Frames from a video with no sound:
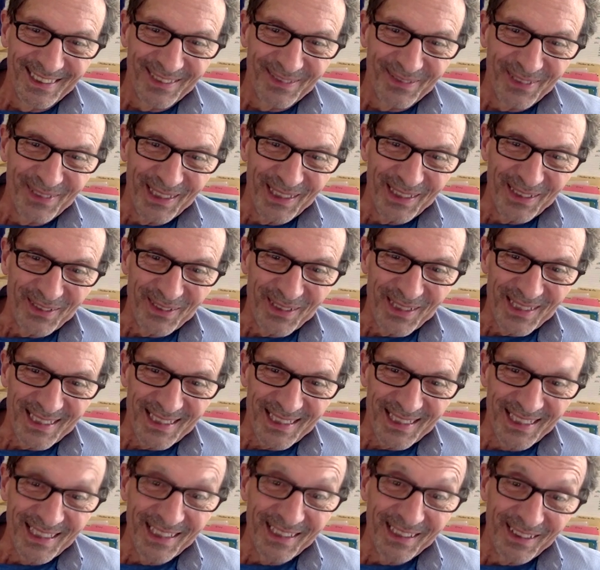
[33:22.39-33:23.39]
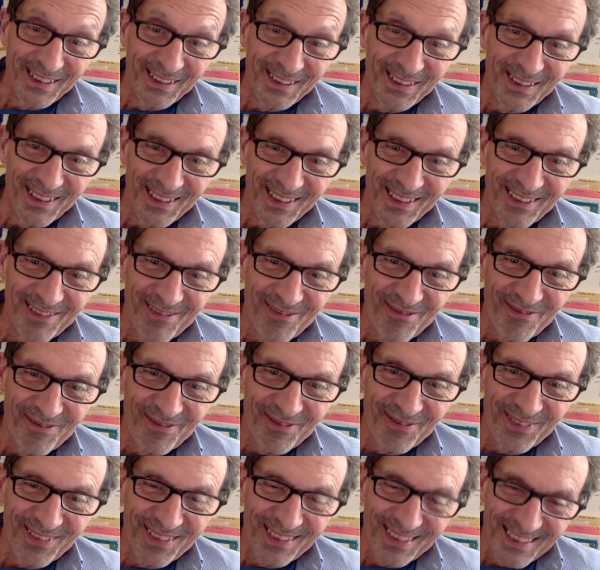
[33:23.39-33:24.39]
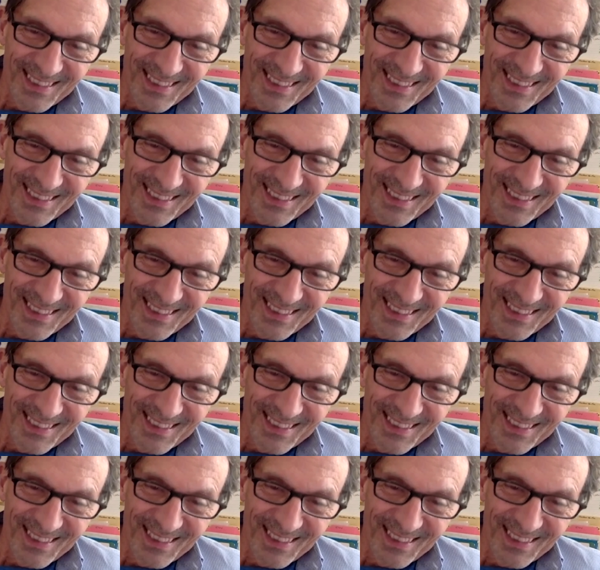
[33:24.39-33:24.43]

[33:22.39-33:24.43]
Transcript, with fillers: but it was Indonesian. Mm-hmm.